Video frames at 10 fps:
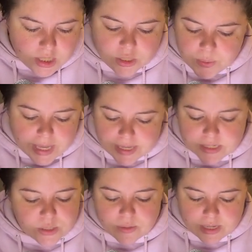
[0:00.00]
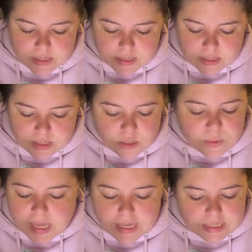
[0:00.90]
You can't do this.
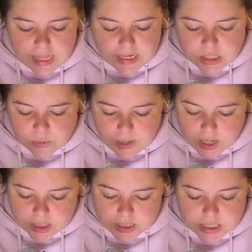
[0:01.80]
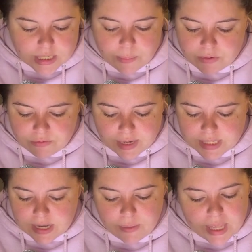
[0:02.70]
You can't lie too well. Someone
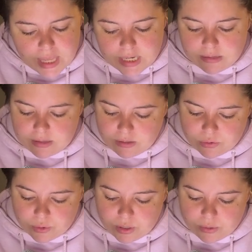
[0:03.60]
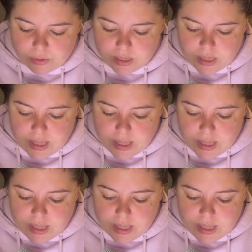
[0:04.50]
finds out anything through you.